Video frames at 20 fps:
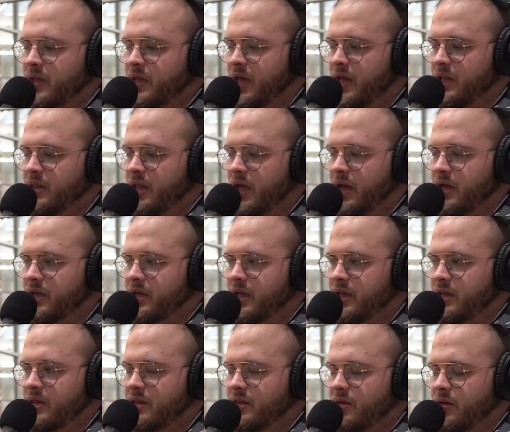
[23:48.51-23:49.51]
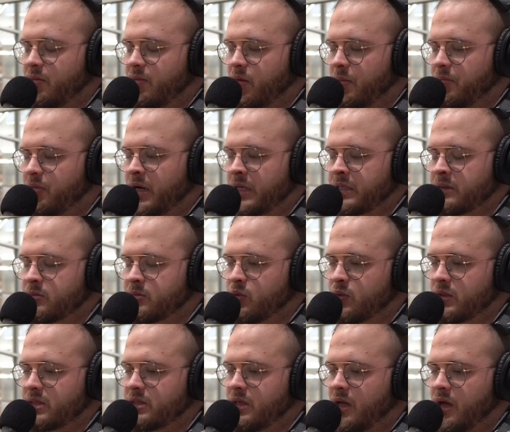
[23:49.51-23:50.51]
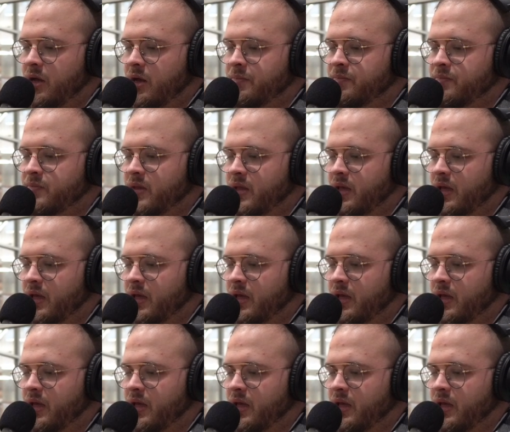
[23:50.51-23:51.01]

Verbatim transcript: And, like, what brings them to Islam